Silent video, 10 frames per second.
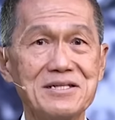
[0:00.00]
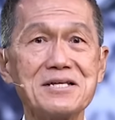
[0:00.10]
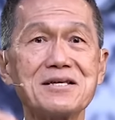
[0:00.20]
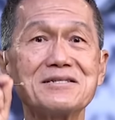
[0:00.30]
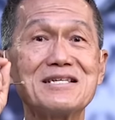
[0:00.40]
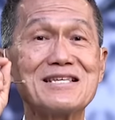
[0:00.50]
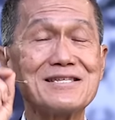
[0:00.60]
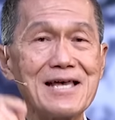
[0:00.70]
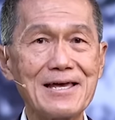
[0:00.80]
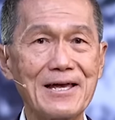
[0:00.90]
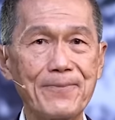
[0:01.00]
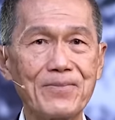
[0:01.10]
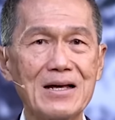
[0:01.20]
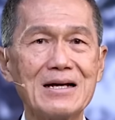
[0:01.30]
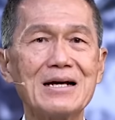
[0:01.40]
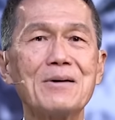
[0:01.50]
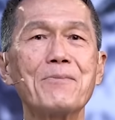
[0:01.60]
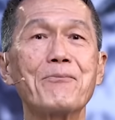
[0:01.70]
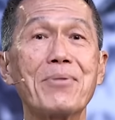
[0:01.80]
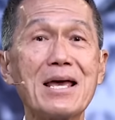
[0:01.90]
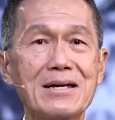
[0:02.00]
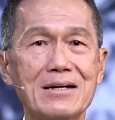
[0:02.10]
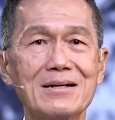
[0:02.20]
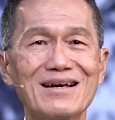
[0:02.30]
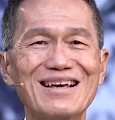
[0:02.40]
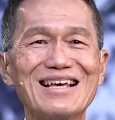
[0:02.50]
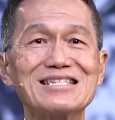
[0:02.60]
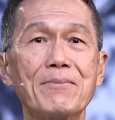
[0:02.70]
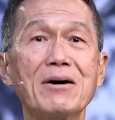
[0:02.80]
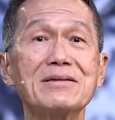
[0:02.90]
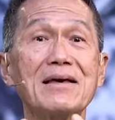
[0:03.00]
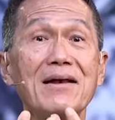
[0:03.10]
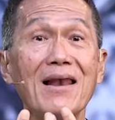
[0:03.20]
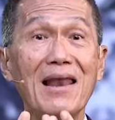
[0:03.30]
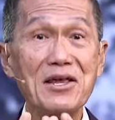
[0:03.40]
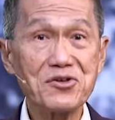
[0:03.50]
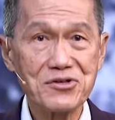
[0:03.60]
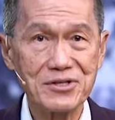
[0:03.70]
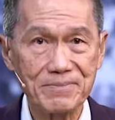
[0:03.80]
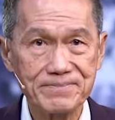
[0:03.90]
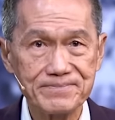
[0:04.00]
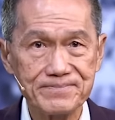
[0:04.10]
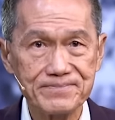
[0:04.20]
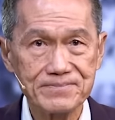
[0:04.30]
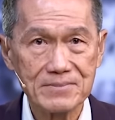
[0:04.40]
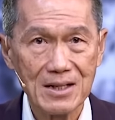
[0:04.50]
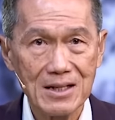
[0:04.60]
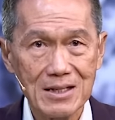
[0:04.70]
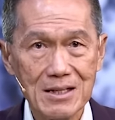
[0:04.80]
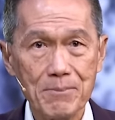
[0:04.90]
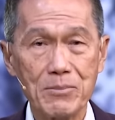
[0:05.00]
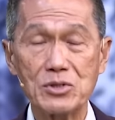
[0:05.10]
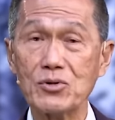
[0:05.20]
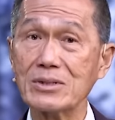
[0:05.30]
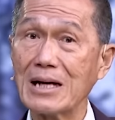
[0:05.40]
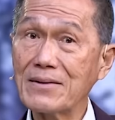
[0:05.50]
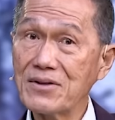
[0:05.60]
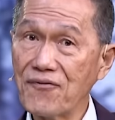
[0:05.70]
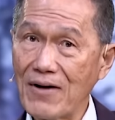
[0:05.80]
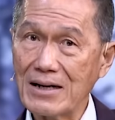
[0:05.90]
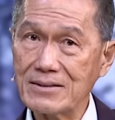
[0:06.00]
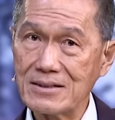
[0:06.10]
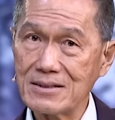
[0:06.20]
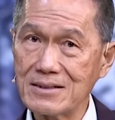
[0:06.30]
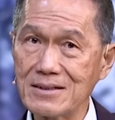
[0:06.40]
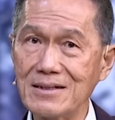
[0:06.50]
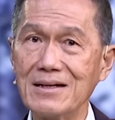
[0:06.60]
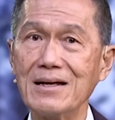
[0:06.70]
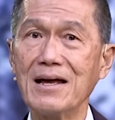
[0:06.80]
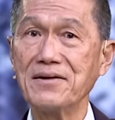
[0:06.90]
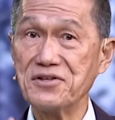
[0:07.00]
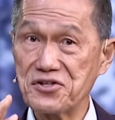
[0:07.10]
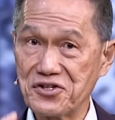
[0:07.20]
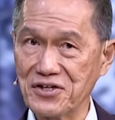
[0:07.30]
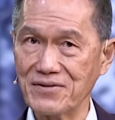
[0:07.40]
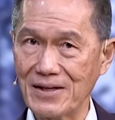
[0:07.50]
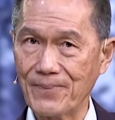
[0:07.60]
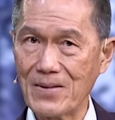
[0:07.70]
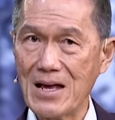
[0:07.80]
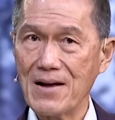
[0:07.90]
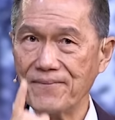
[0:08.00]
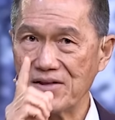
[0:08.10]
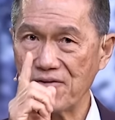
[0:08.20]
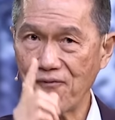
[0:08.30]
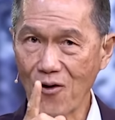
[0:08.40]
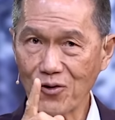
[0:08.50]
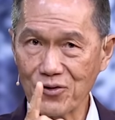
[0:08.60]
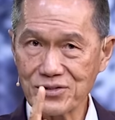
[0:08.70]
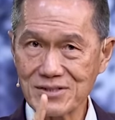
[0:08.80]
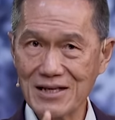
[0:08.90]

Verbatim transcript: Jesus is saying prayer is about a relationship between God the Father and his children. The focus